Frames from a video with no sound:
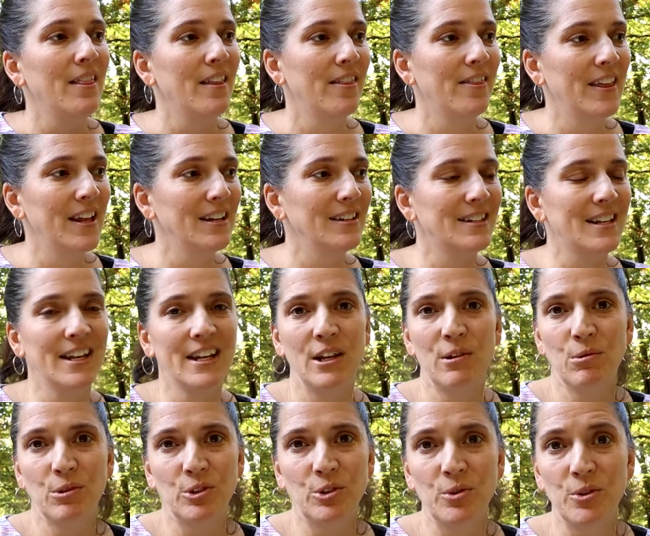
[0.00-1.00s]
the things that
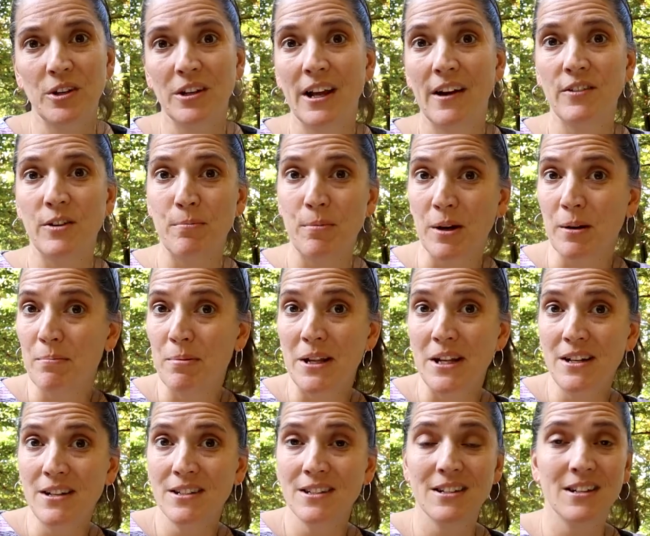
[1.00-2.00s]
He will do in your life to bring
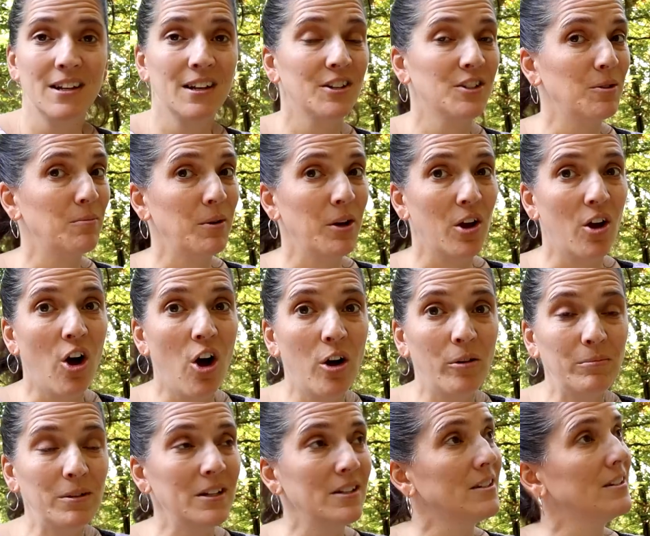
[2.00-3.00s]
peace, to bring
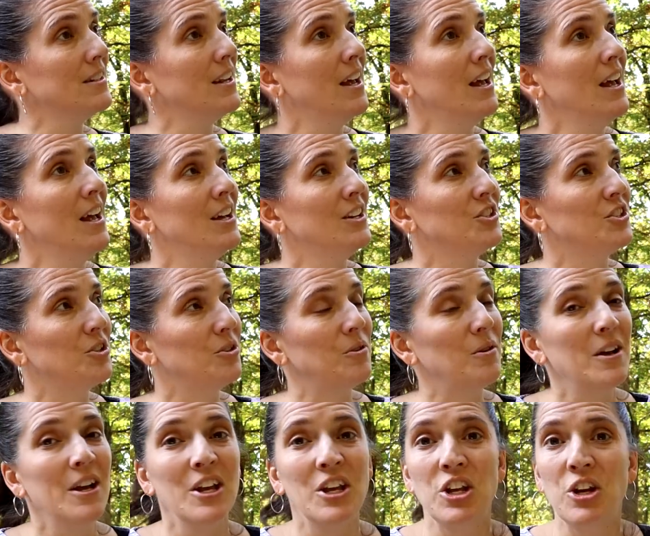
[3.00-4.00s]
calmness,
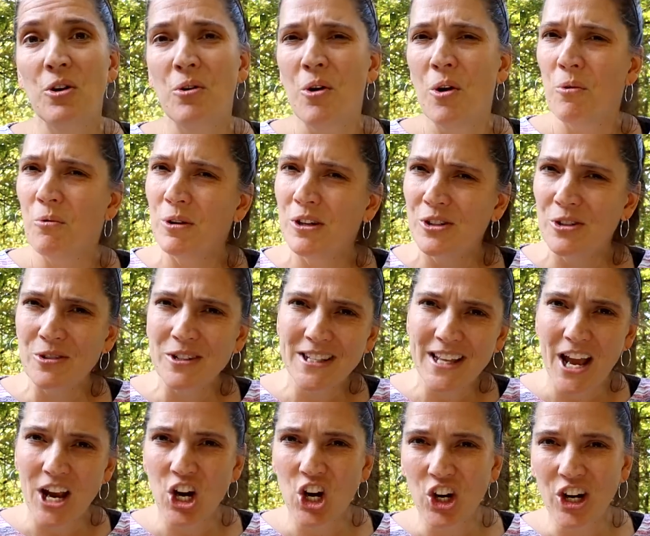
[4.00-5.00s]
to, you know, reduce
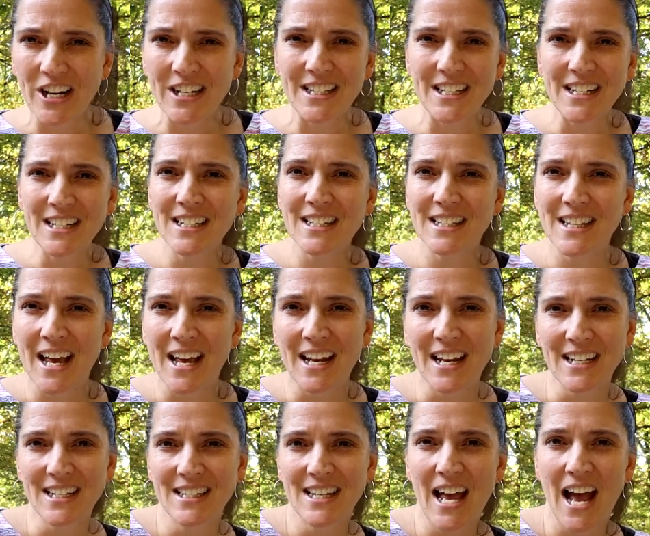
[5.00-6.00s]
that craziness, that
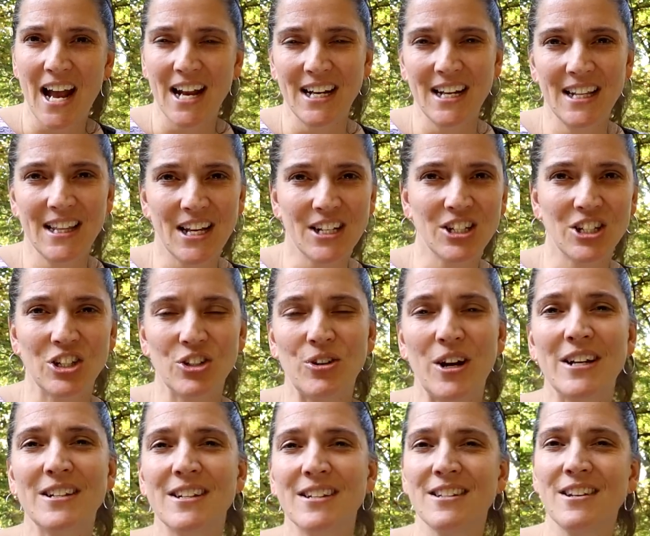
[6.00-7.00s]
anxiety, that
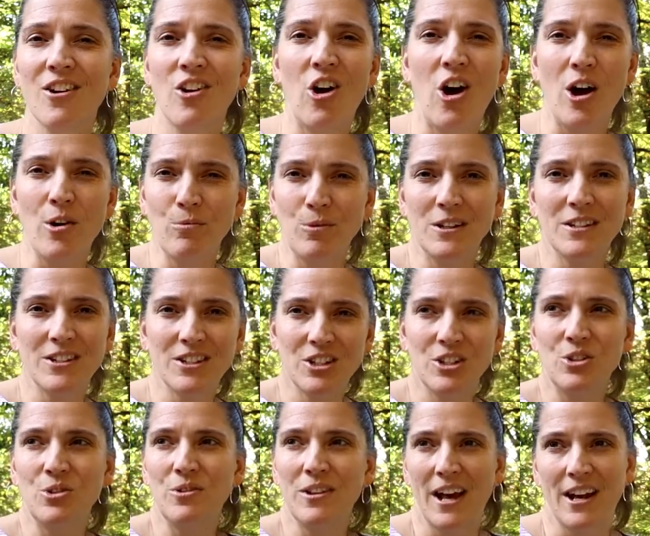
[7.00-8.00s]
stress. It's like God wants to
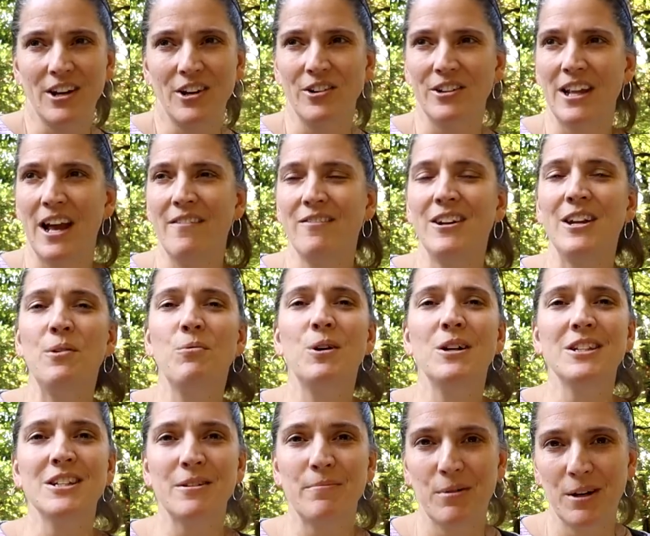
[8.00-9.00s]
do that in your life. He
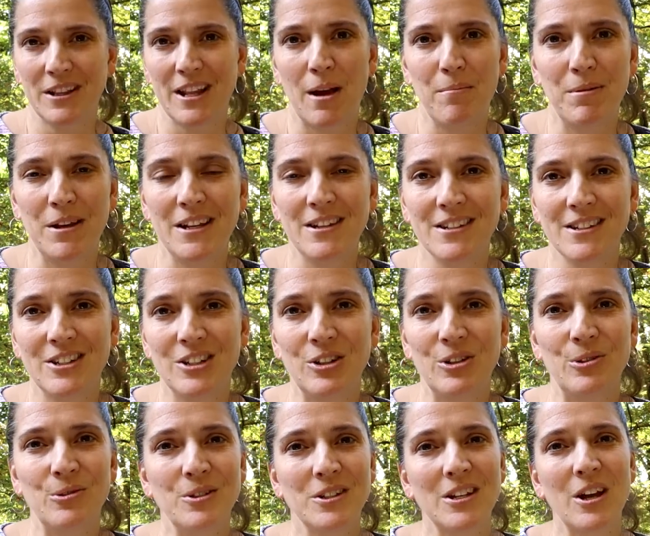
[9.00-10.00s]
wants to bring that peace to
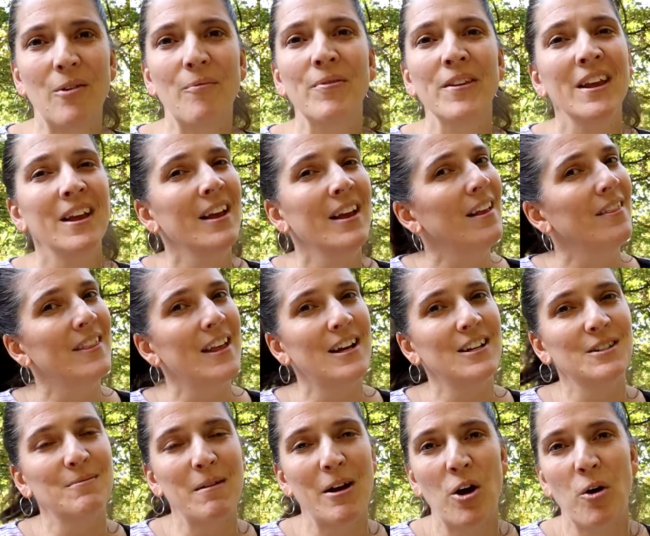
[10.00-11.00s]
you. So
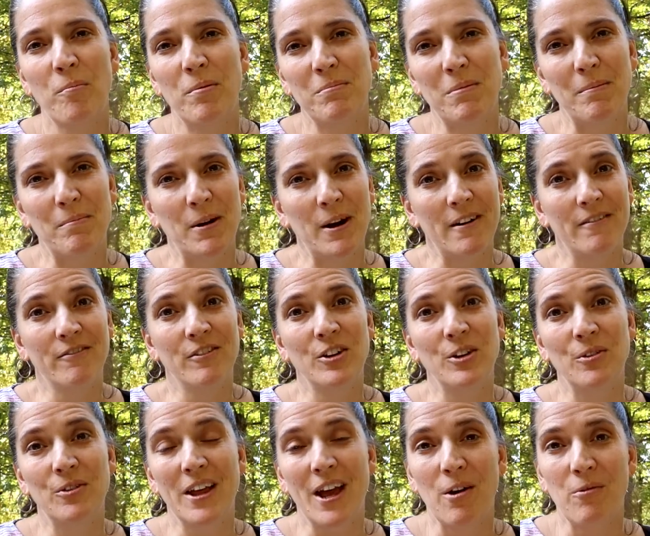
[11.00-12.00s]
that is my hope and my prayer for
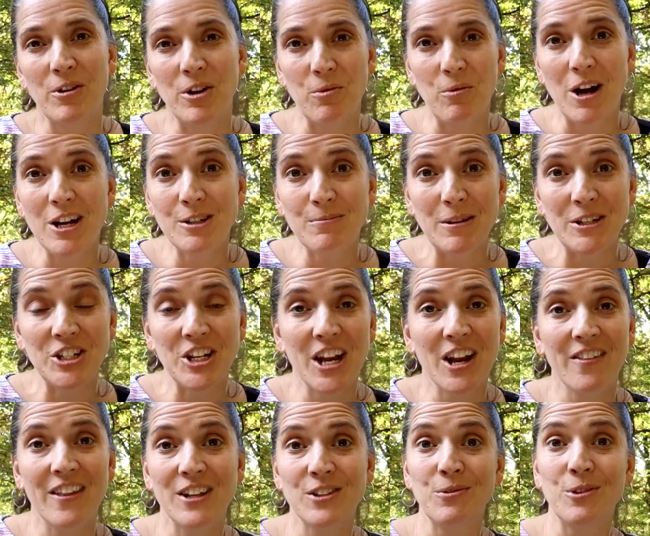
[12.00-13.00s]
you, that when you watch my
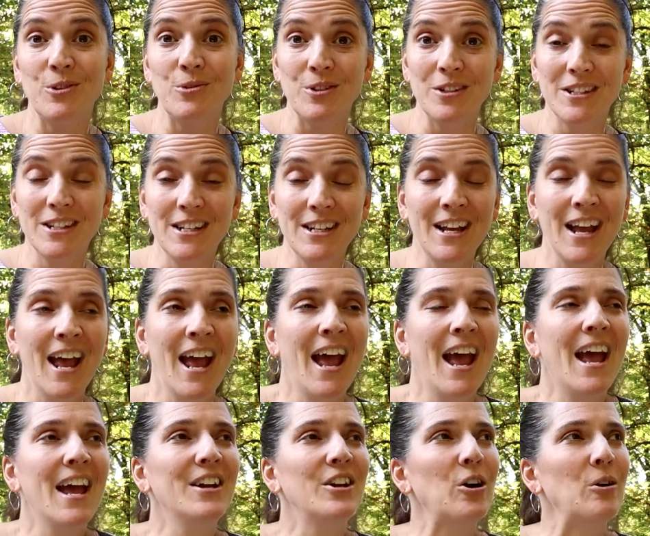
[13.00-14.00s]
channel, that's what you see,
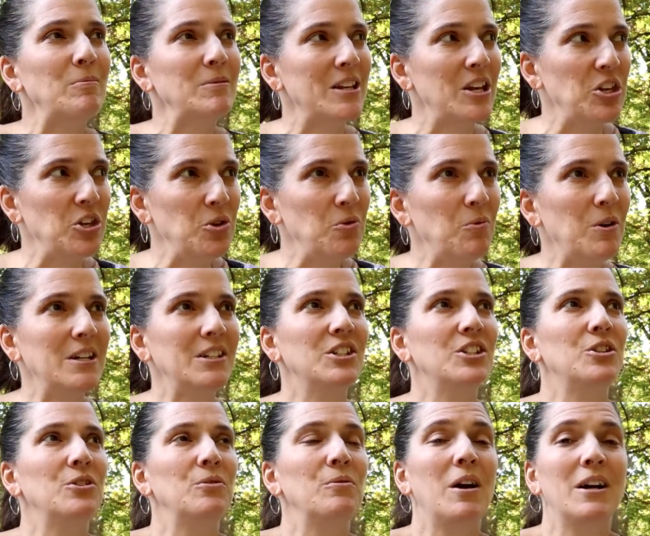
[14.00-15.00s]
and hopes that you want
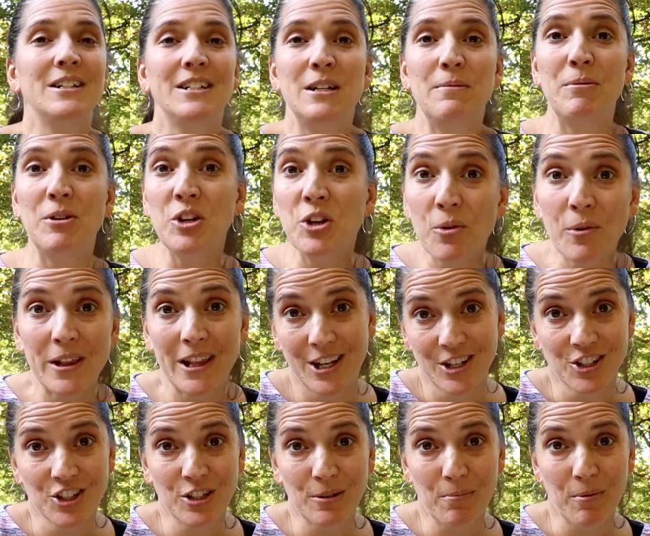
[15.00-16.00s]
to deepen your
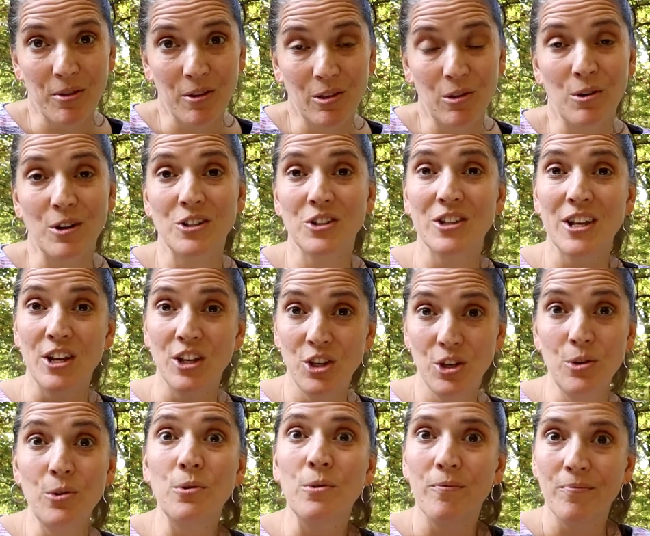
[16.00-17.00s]
relationship with the Lord so that
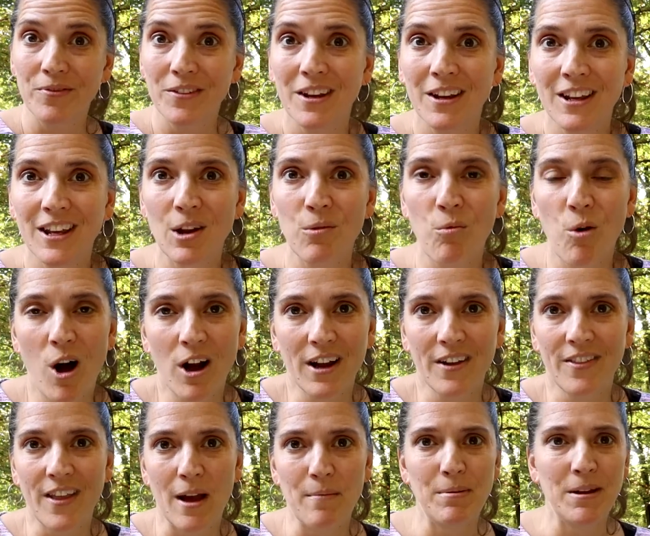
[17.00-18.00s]
you can walk
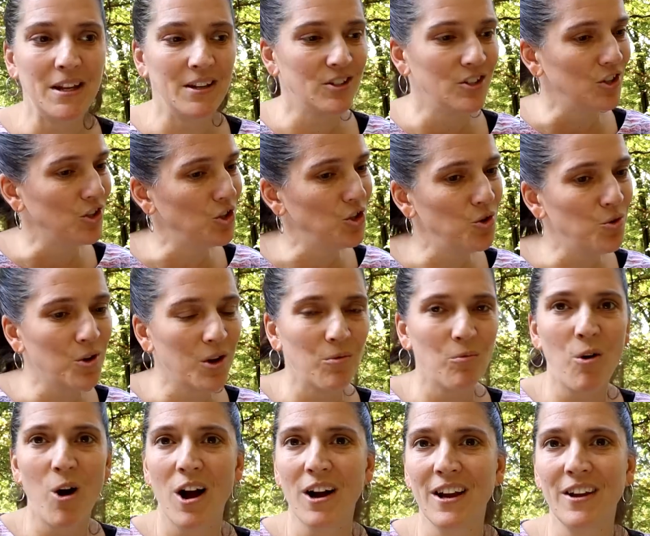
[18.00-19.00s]
in that peace. You
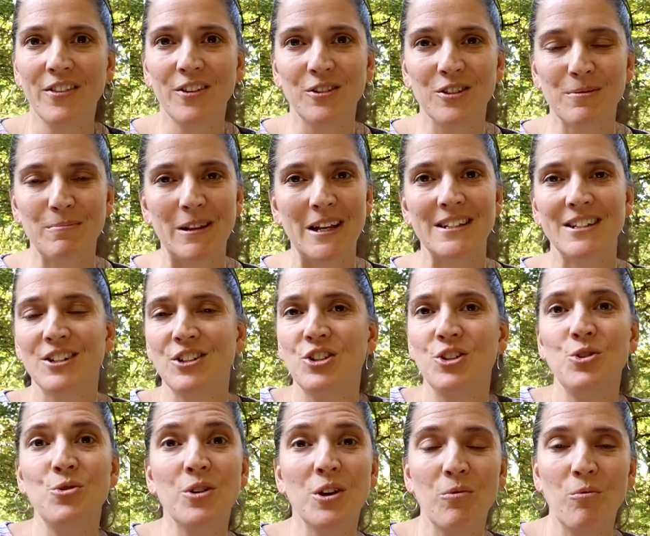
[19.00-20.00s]
can walk in those
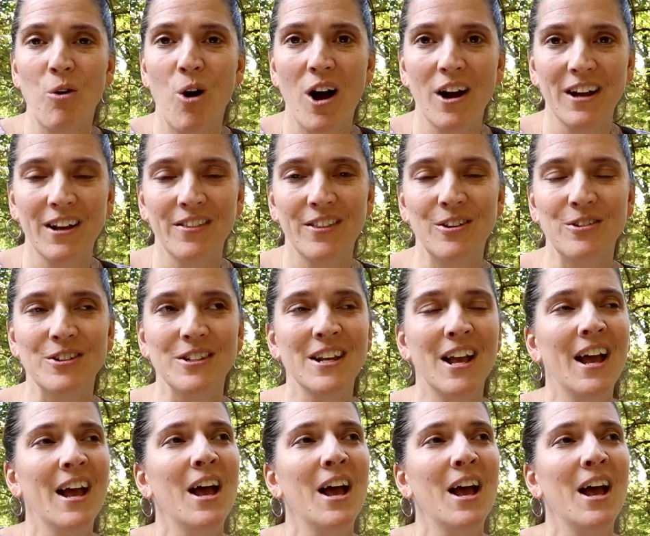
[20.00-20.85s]
blessings. You can walk in those